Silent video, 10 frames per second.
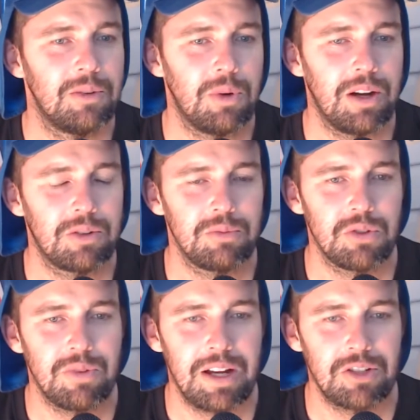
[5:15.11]
Welcome
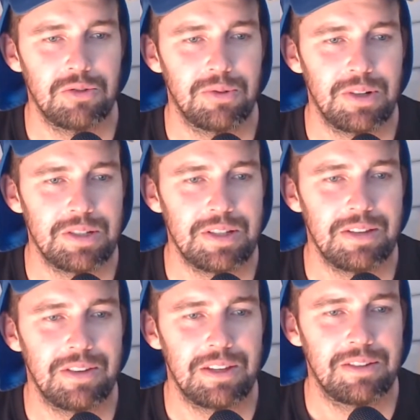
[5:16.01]
to Rational Rise
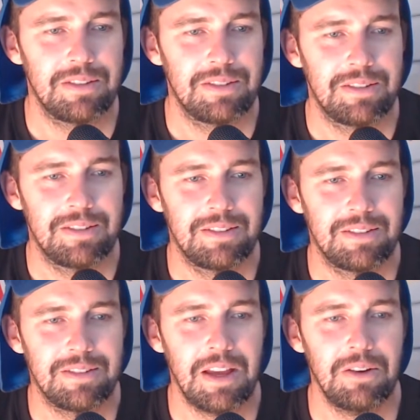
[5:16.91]
TV.
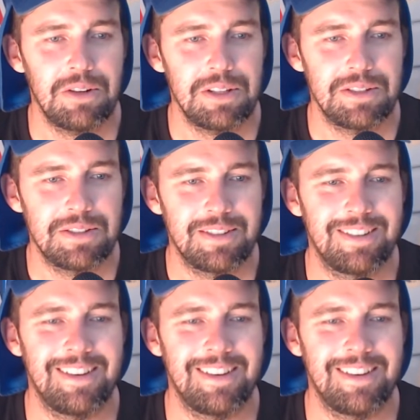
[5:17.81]
There it is.